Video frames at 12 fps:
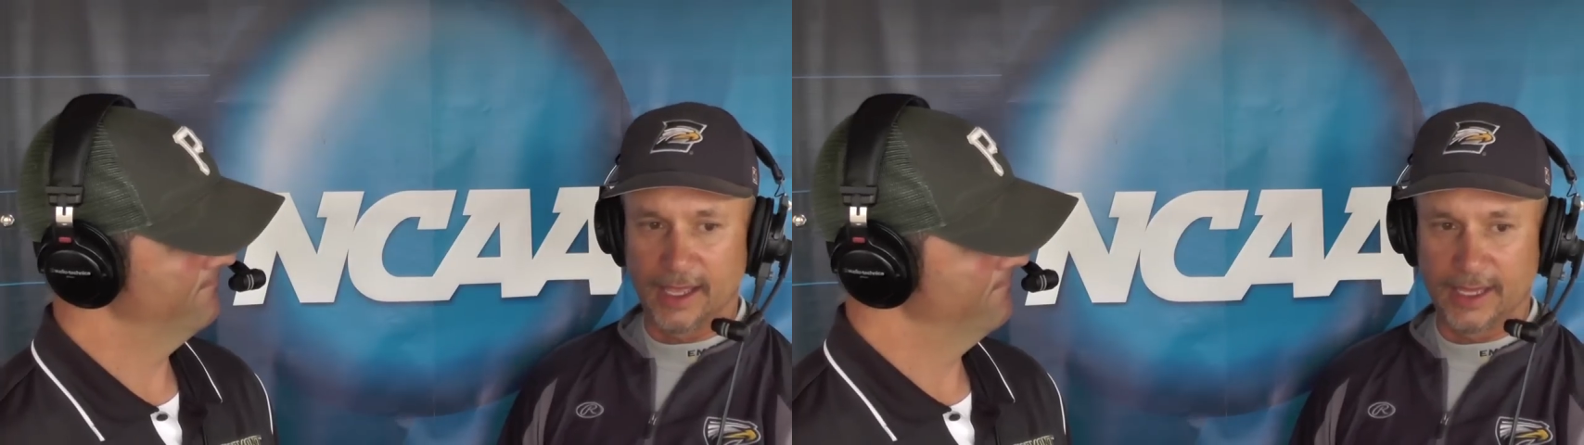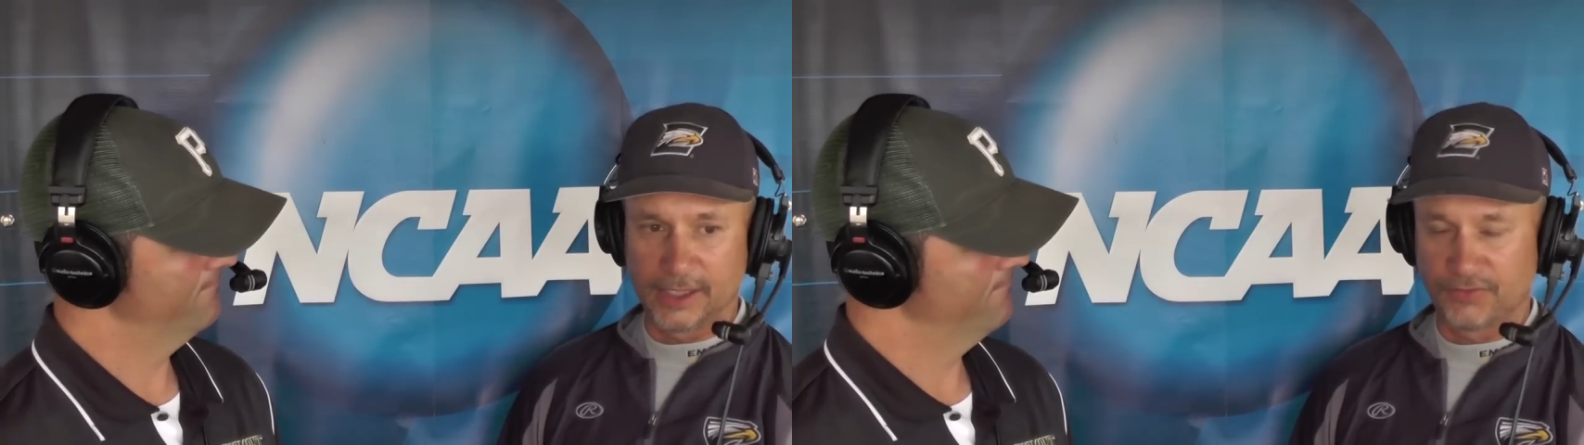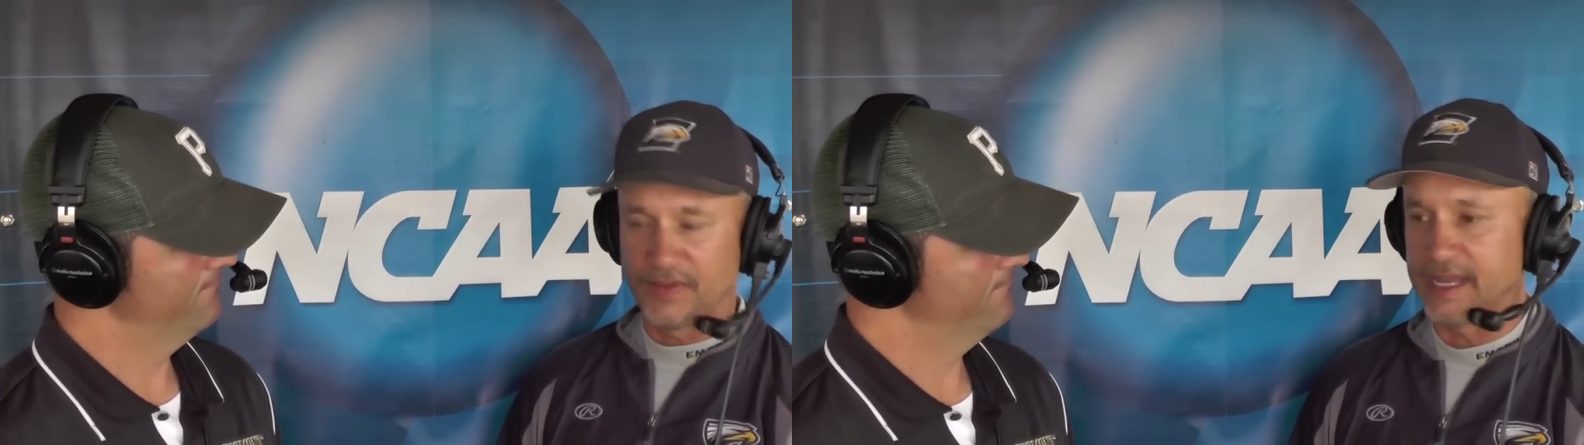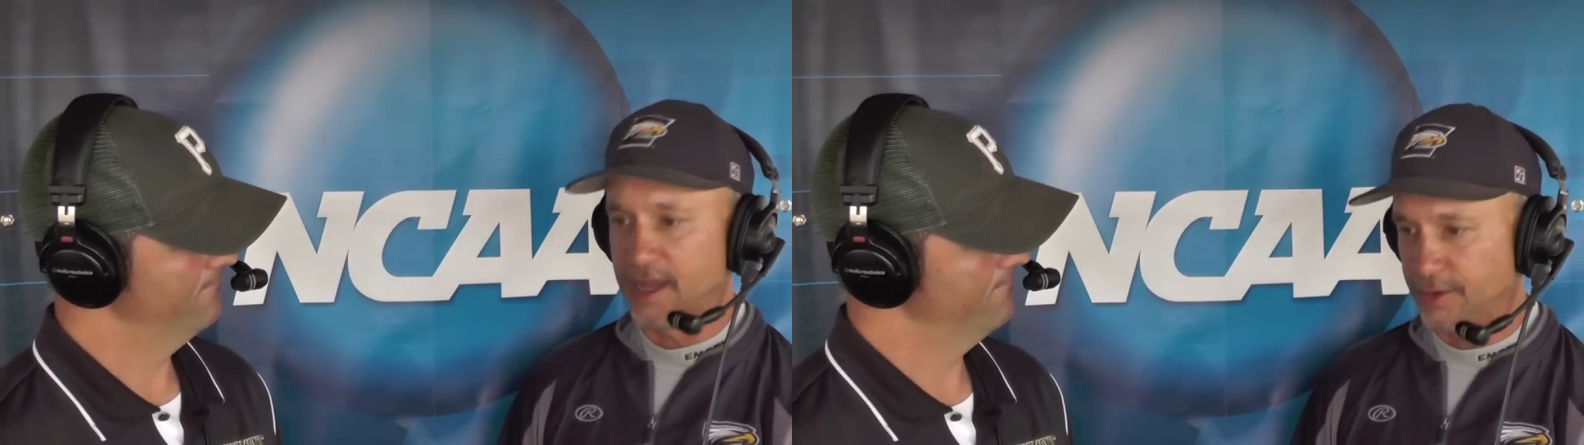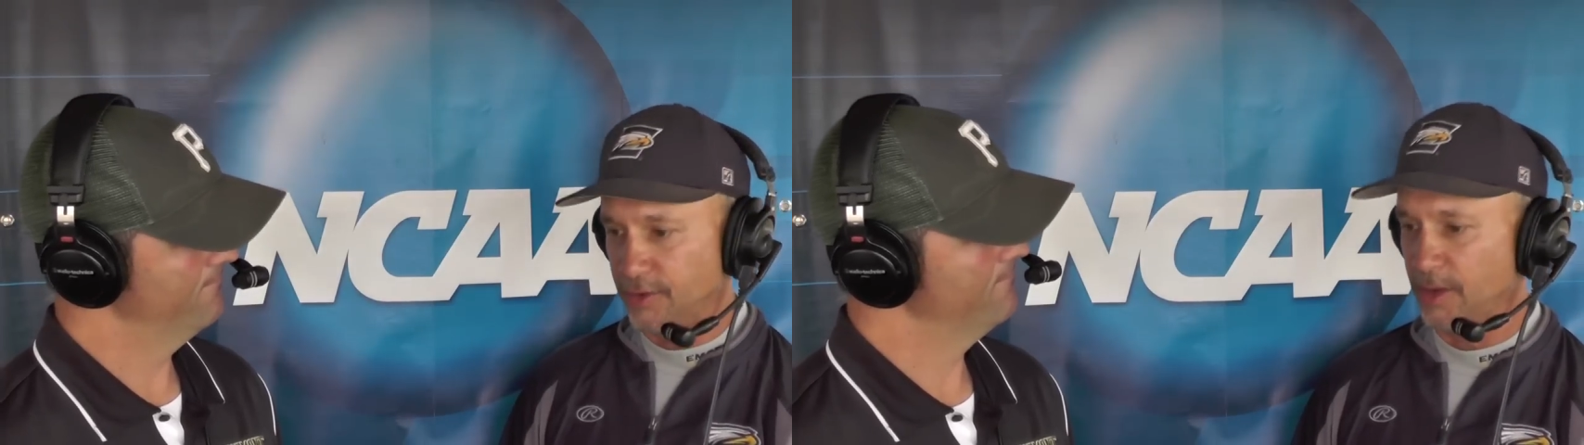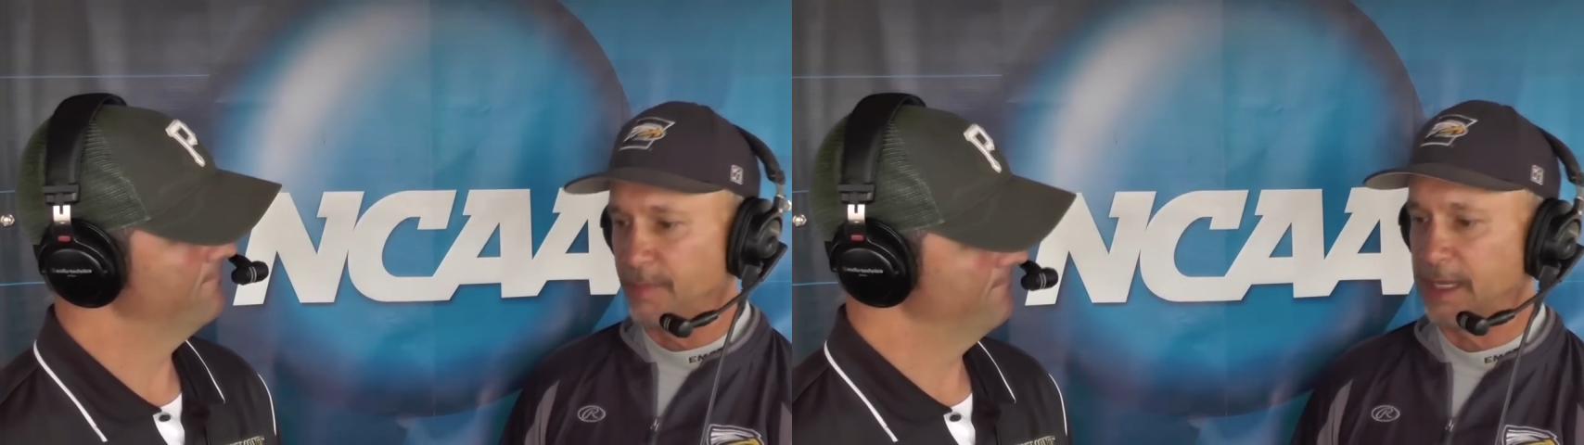his feet
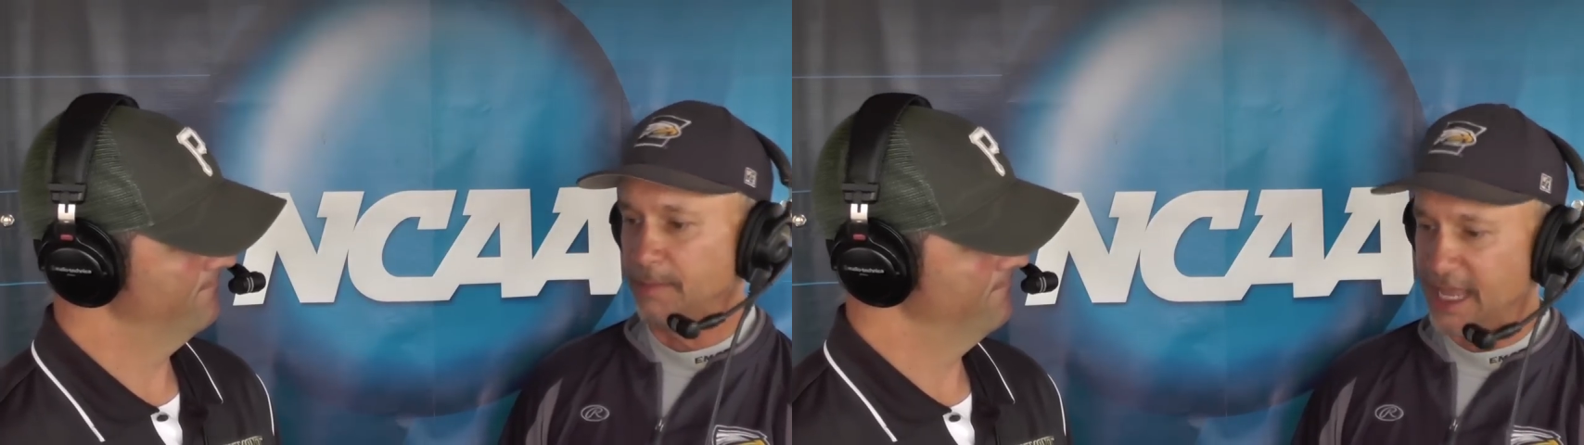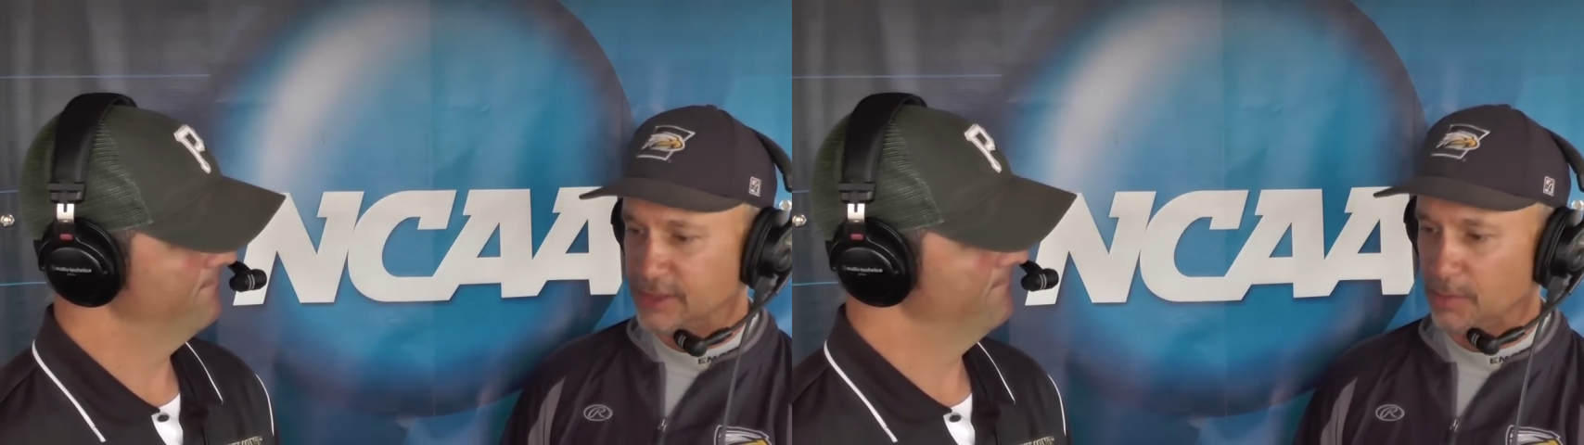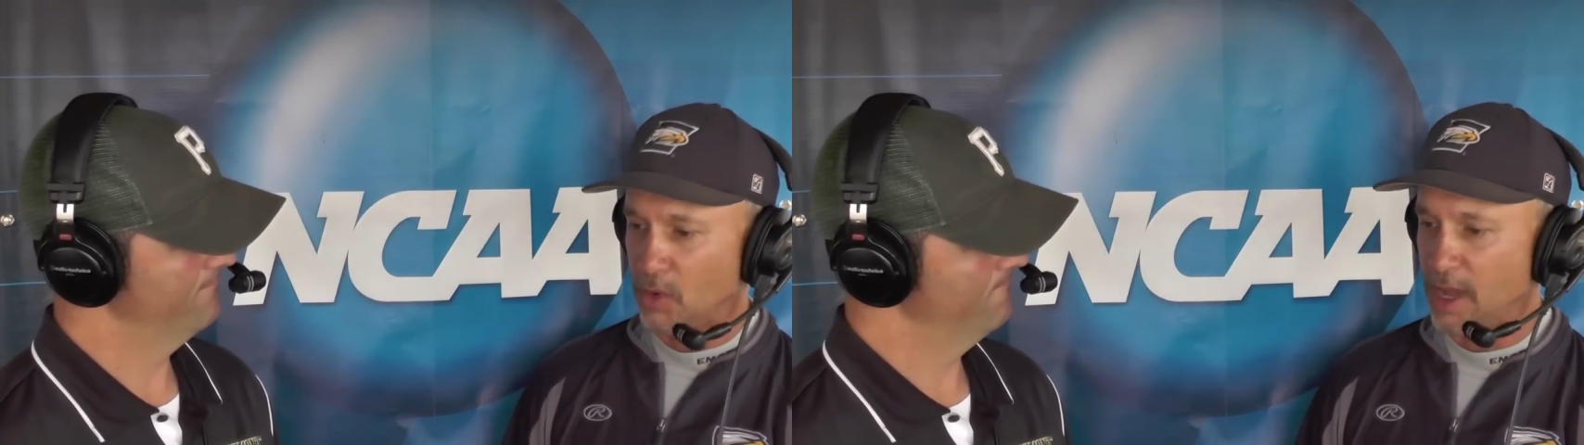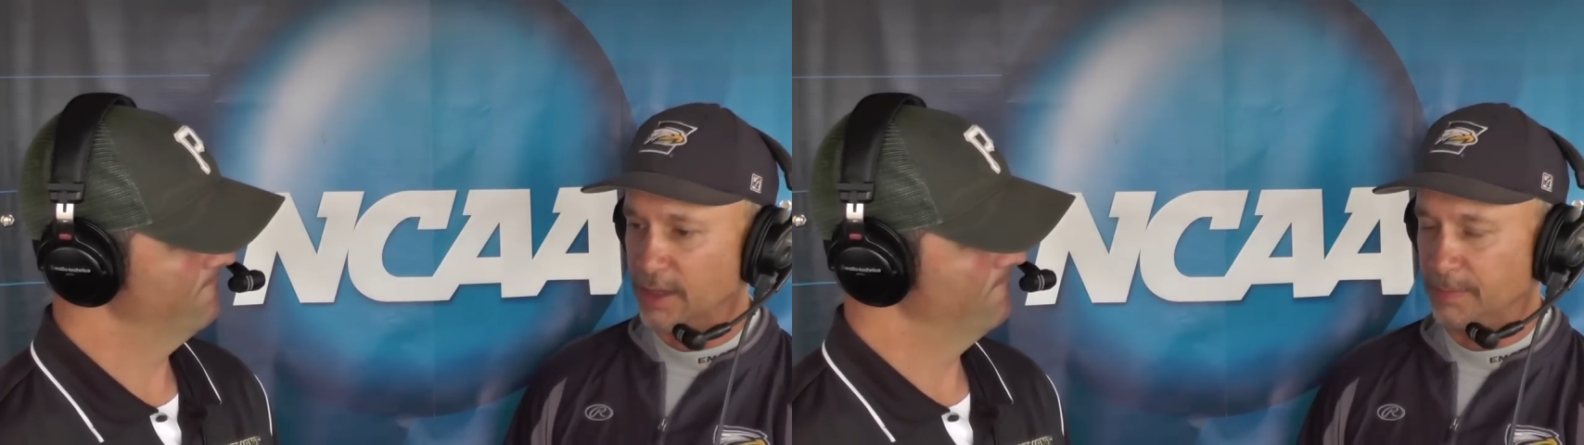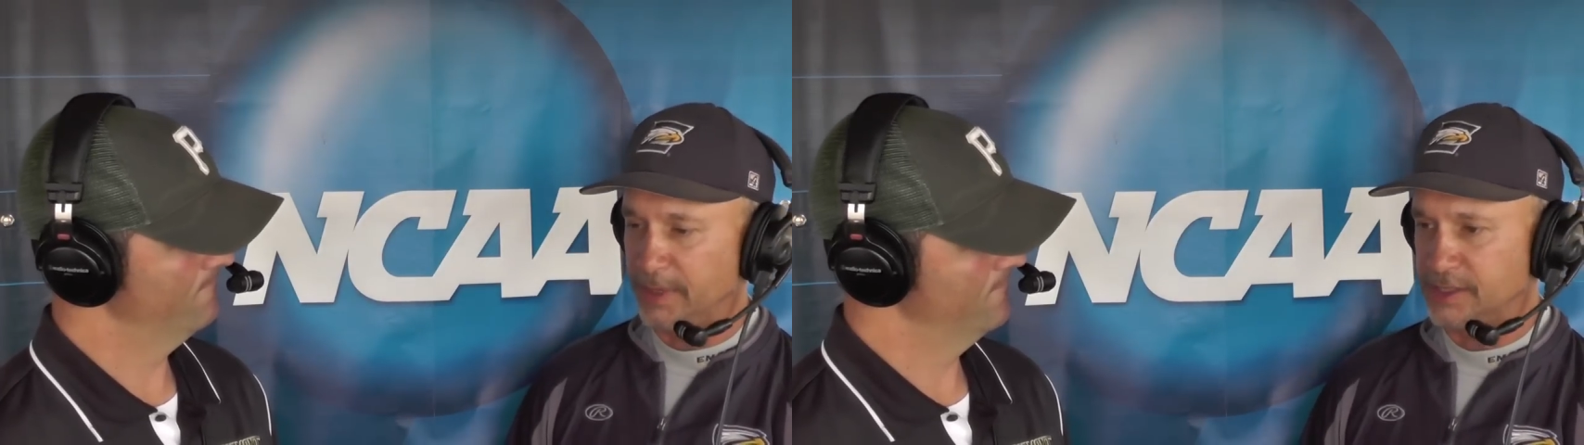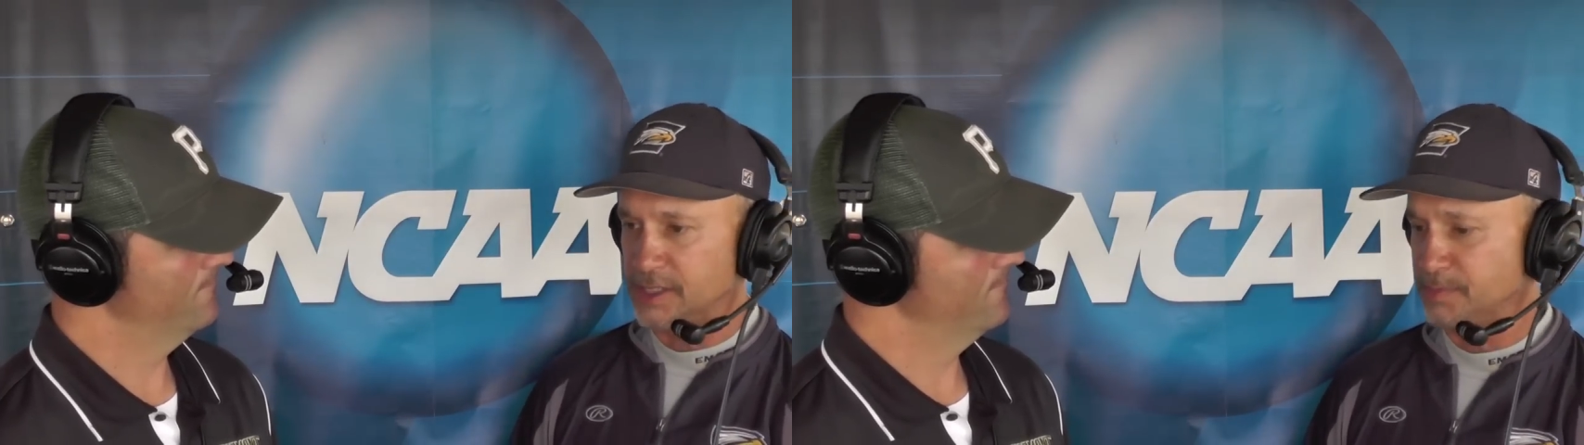under him and he made some quality
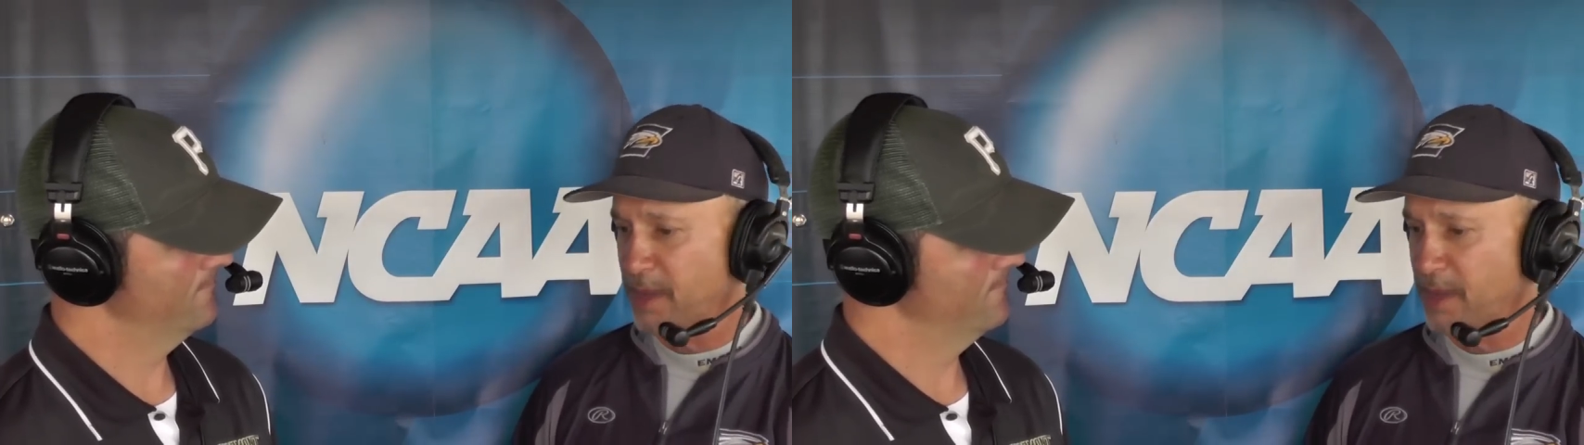pitches.